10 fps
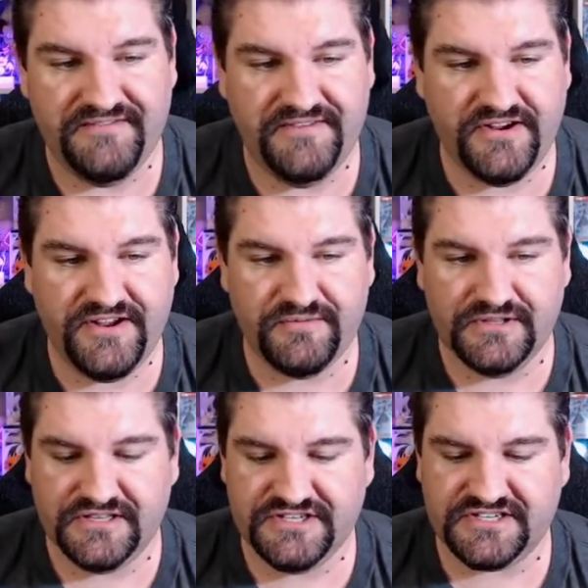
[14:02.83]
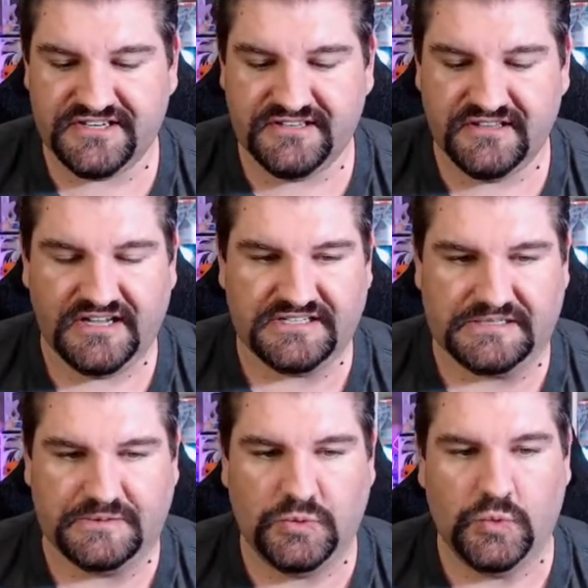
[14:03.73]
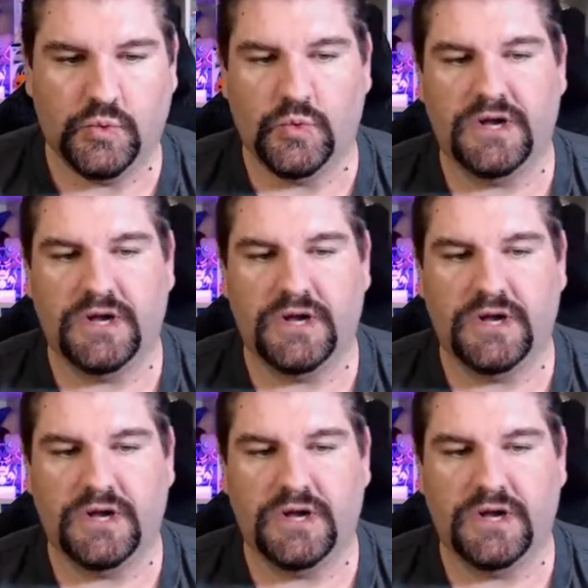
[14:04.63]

very religious in laws. Ooh.